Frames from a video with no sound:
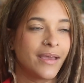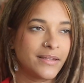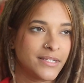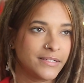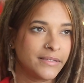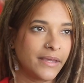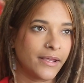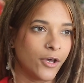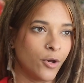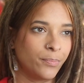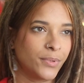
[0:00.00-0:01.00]
I did get
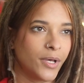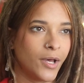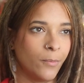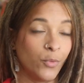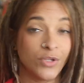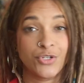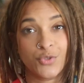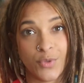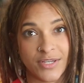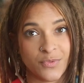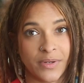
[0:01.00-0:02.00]
help um, once or
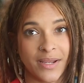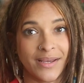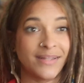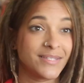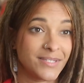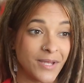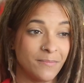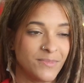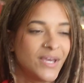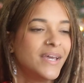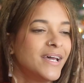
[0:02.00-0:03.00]
twice when I got stumped.